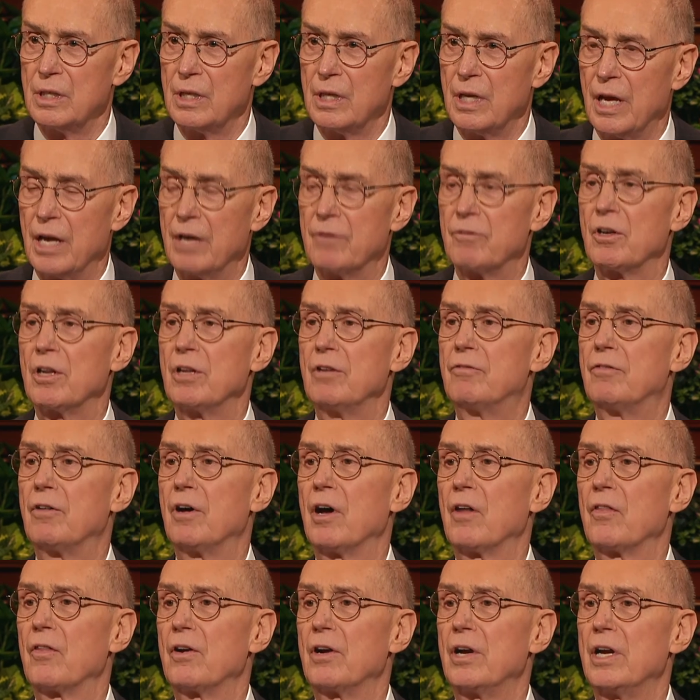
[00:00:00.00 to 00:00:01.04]
Heavenly
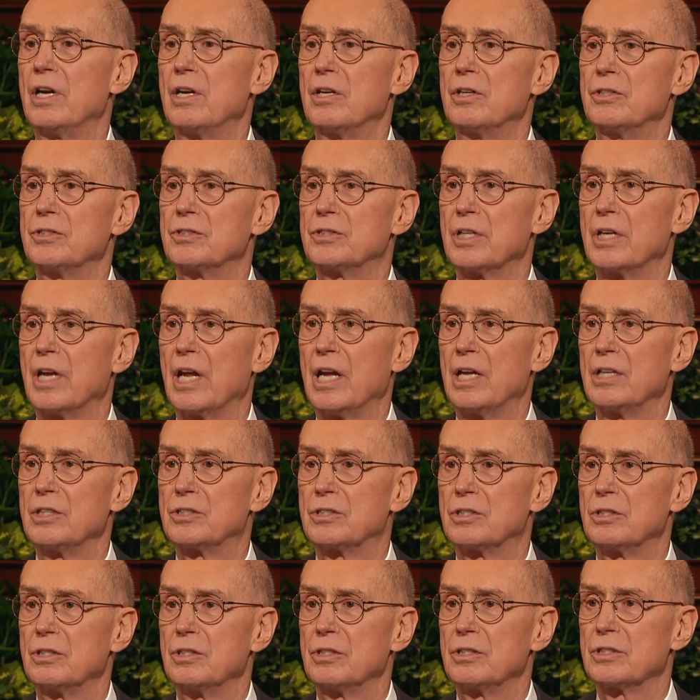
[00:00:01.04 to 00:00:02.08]
Father hears and
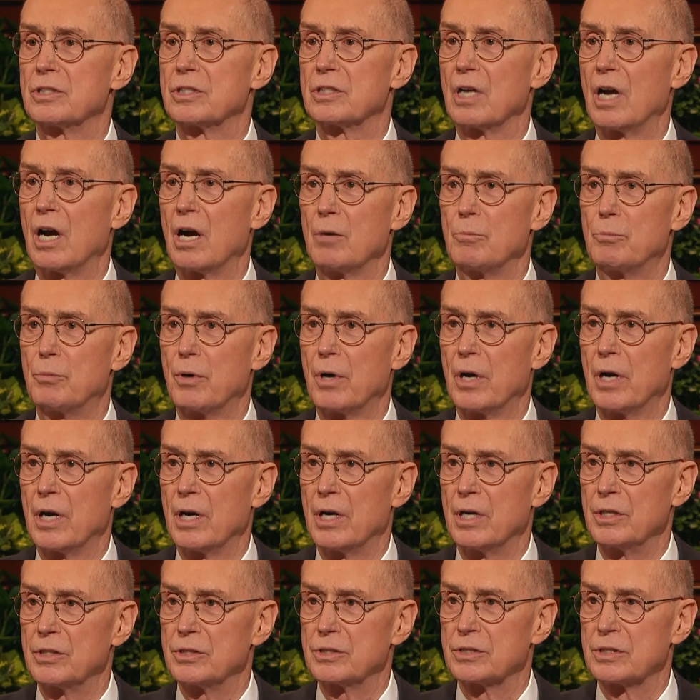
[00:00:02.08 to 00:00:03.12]
answers our
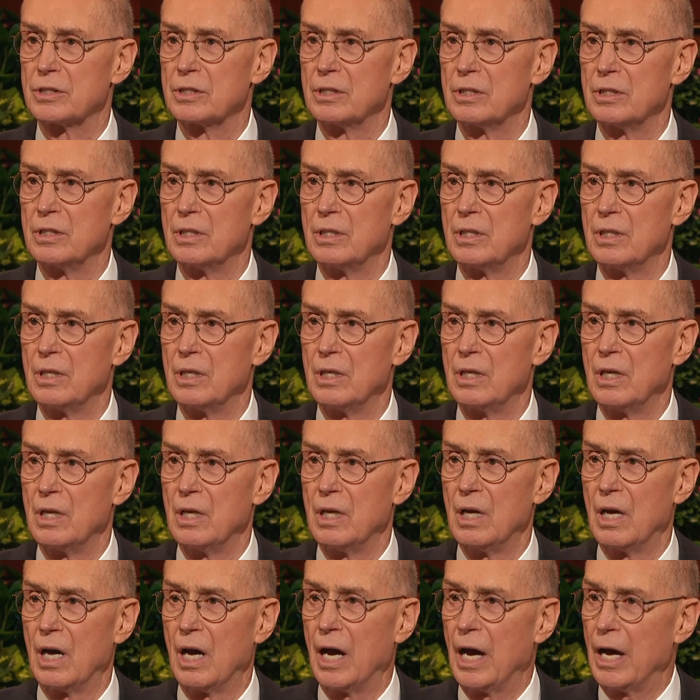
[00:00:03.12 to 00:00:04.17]
prayers.
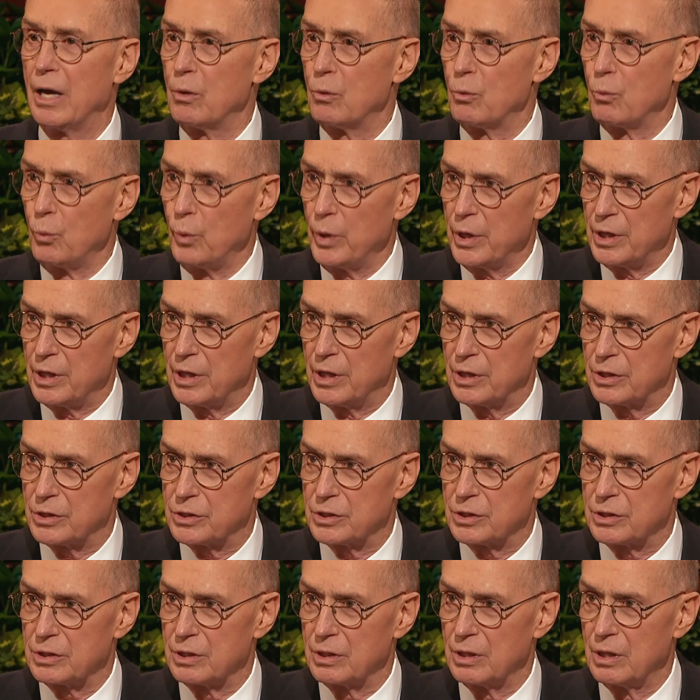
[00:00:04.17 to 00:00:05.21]
I
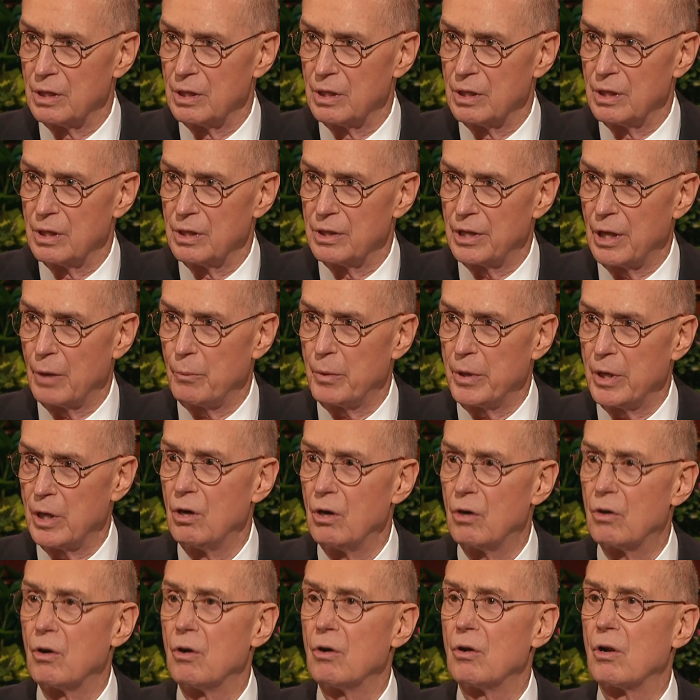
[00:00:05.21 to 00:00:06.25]
witness that we
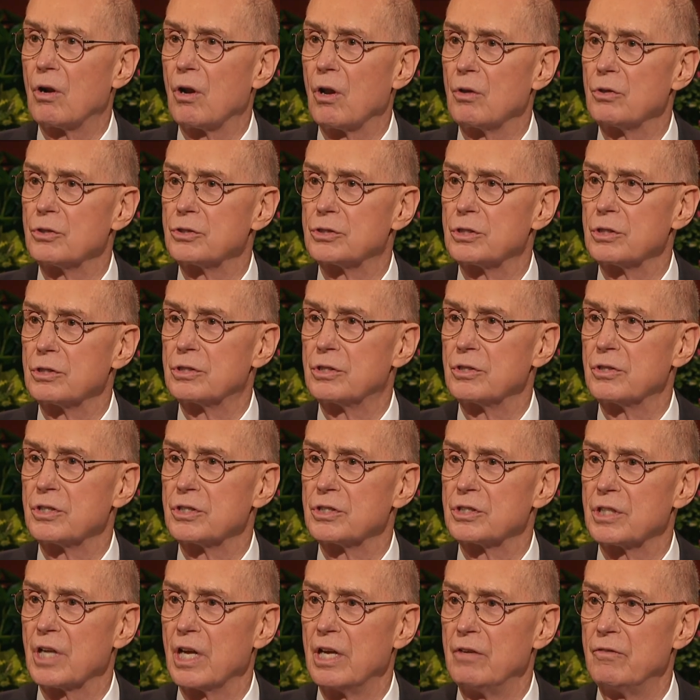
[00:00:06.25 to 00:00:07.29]
grow closer to the
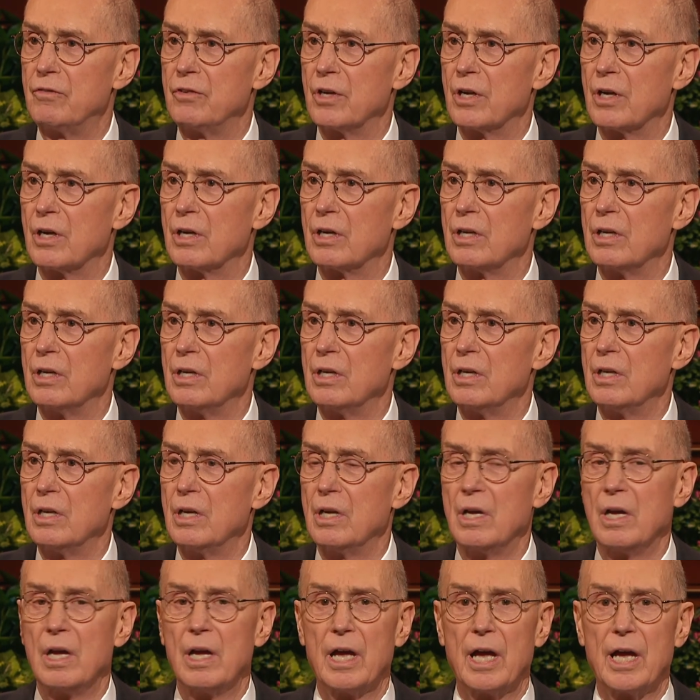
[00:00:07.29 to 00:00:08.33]
Savior
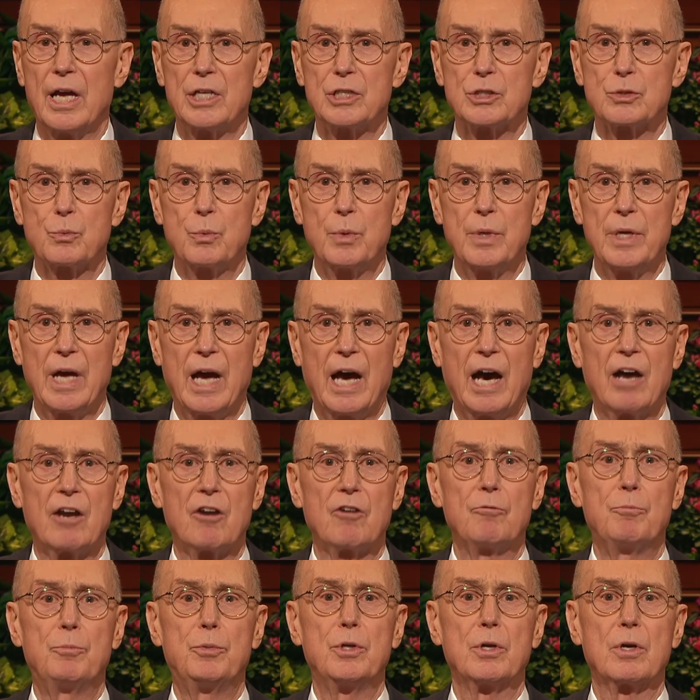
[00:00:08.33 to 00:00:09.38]
as we, out
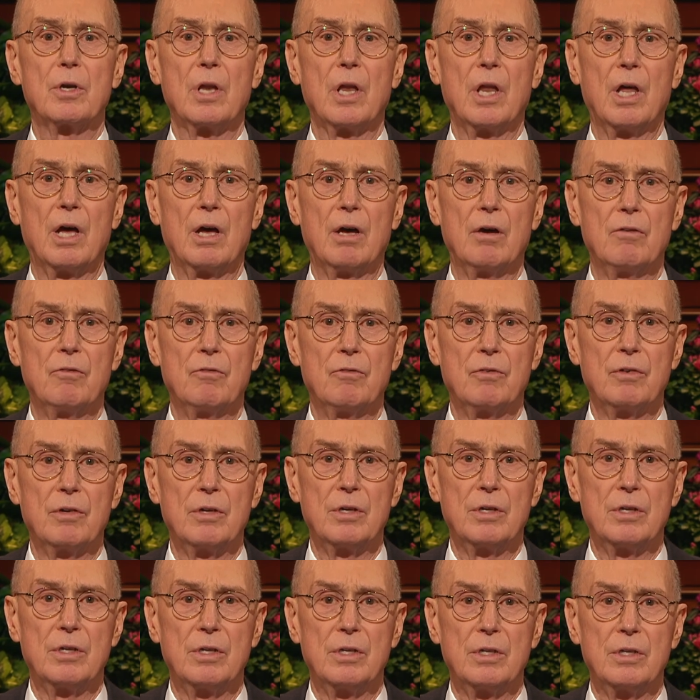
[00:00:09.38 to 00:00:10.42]
of pure love,
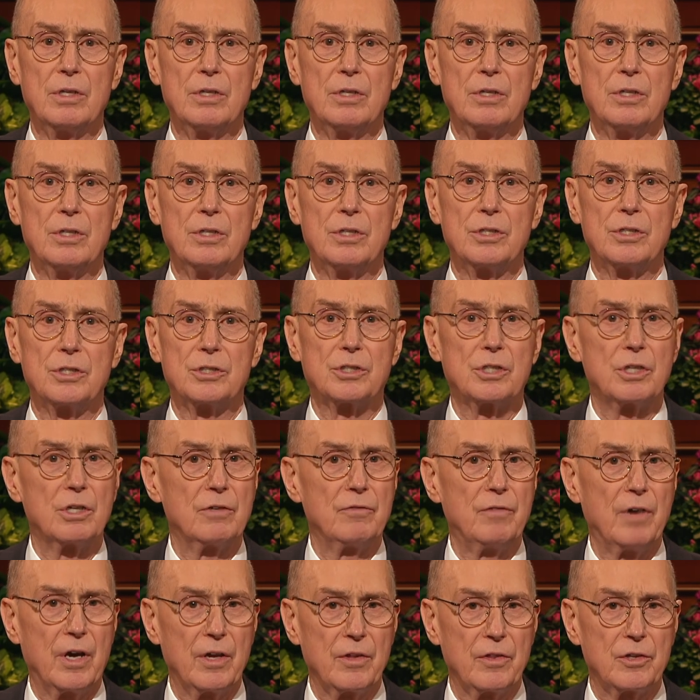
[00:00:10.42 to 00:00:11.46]

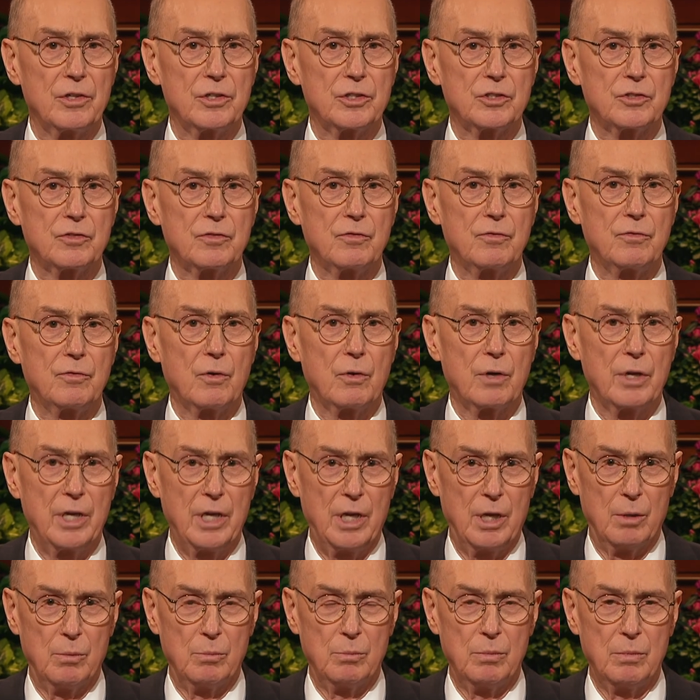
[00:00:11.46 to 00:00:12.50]
serve others for
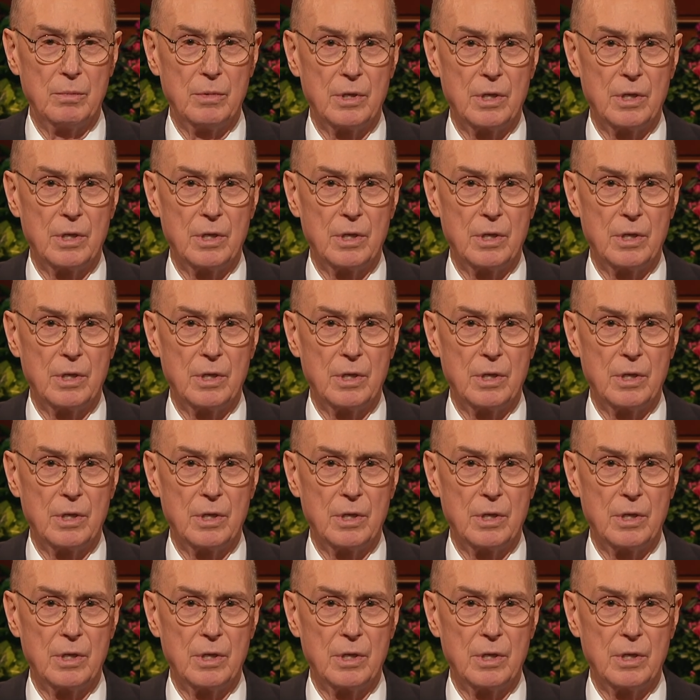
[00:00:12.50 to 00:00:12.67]
Him.